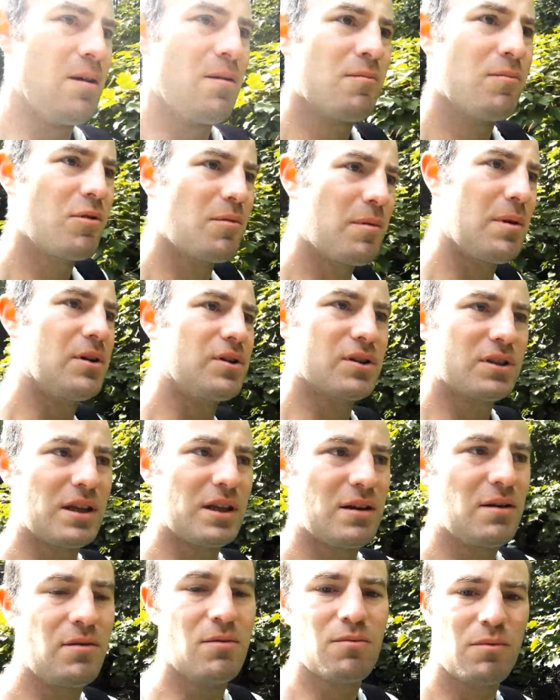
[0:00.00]
probably just
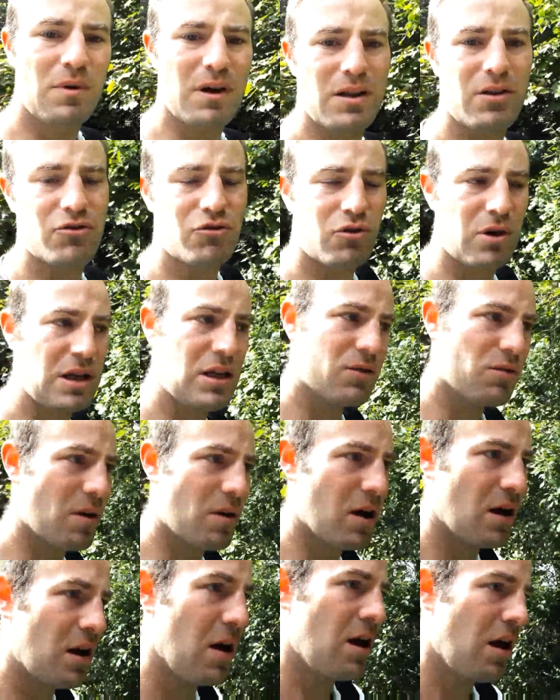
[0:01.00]
in where the trees
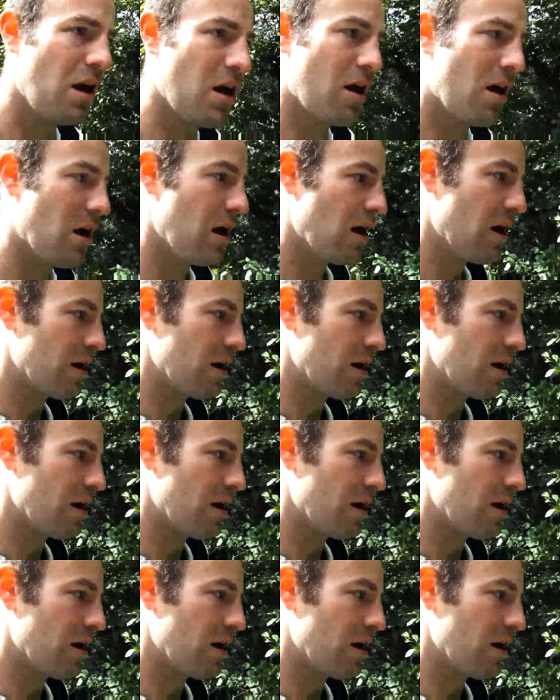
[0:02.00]
were. I